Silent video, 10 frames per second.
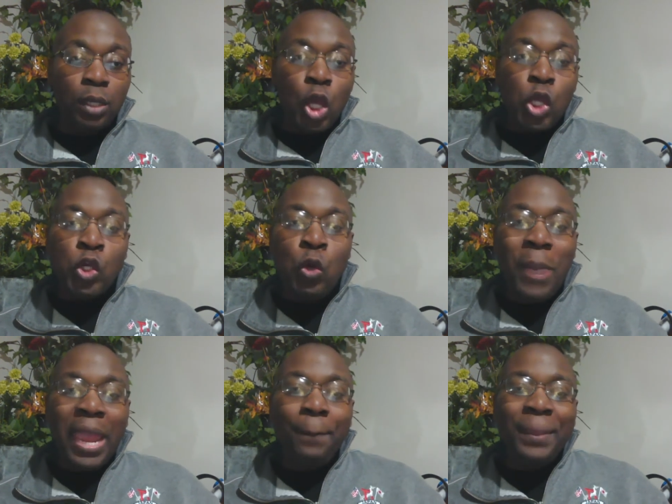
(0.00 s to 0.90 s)
You
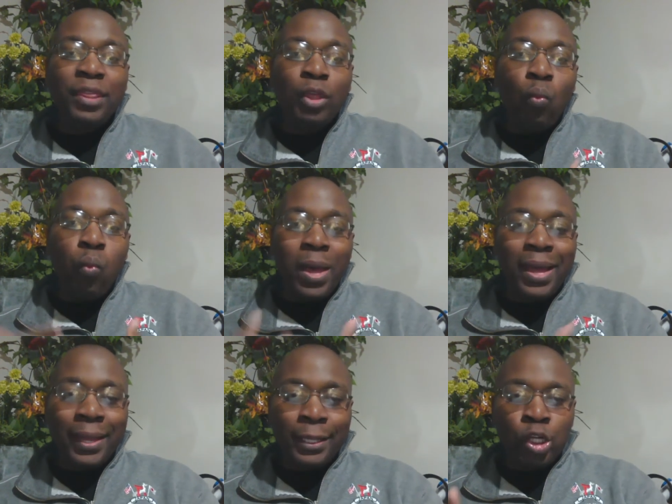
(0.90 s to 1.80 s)
may be the
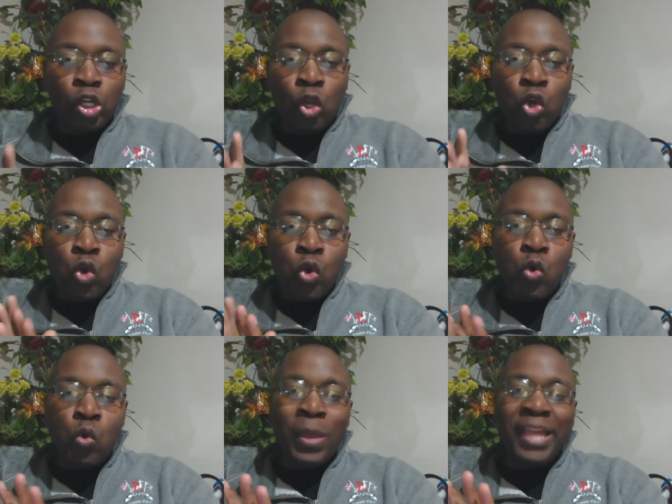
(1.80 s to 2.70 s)
one
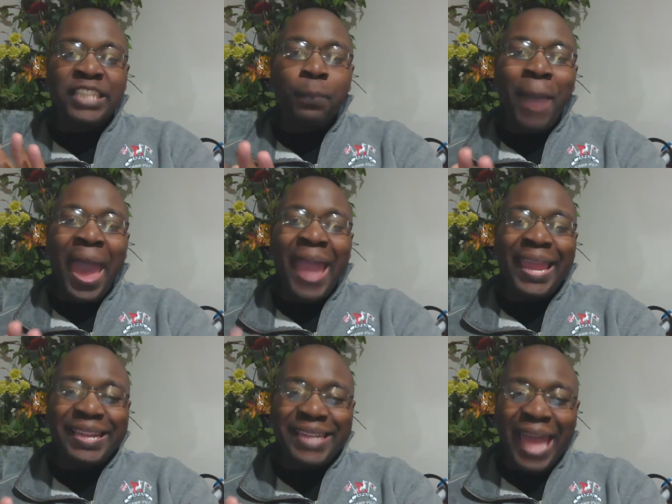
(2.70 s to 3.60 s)
who is
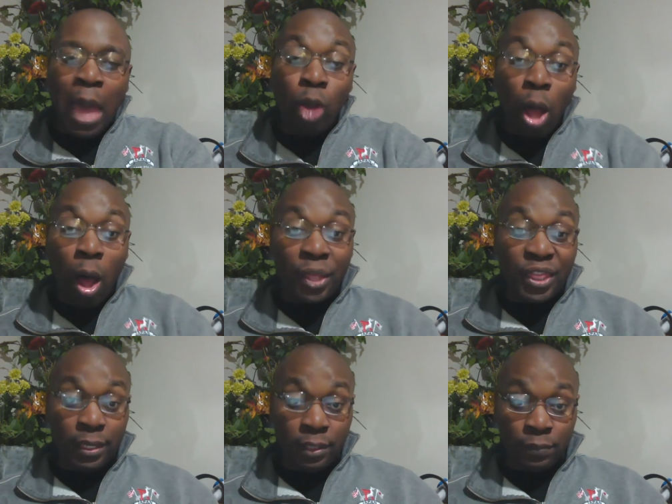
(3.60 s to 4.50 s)
backing down
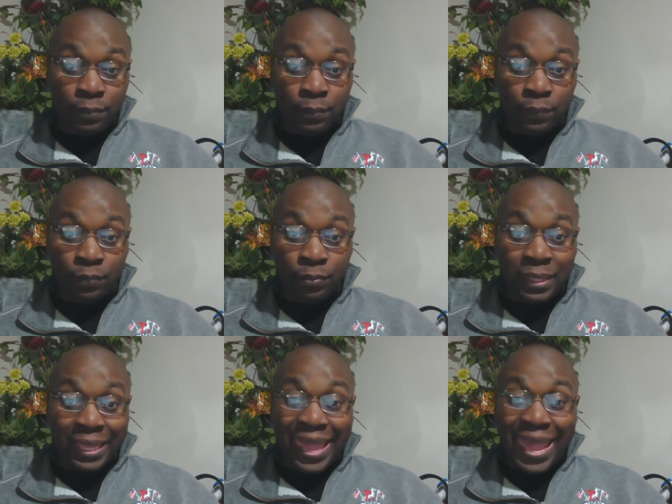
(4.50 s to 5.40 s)
often.
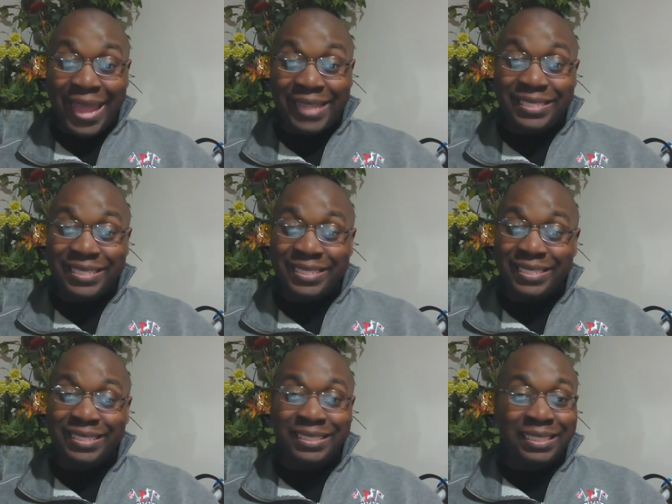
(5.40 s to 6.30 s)
It
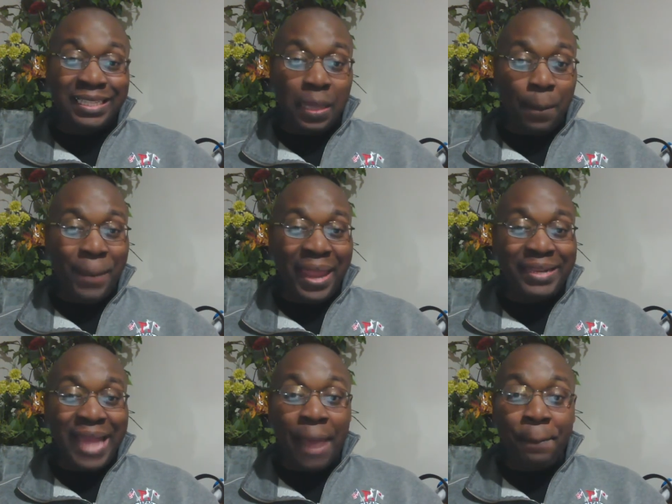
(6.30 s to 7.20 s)
may
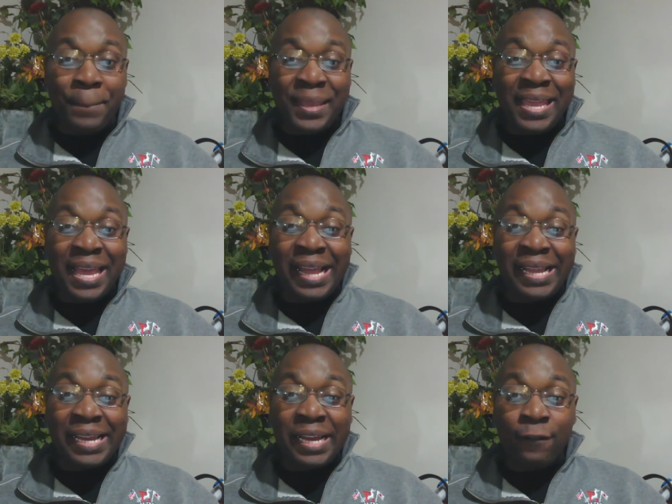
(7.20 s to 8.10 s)
not be a
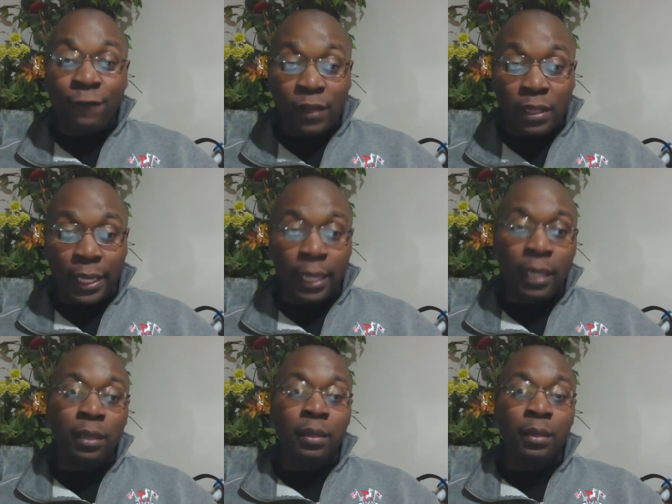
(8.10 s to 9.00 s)
good
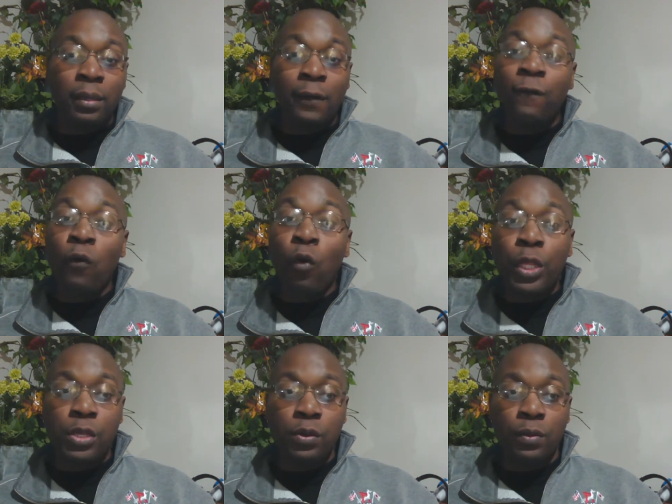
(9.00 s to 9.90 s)
feeling for you.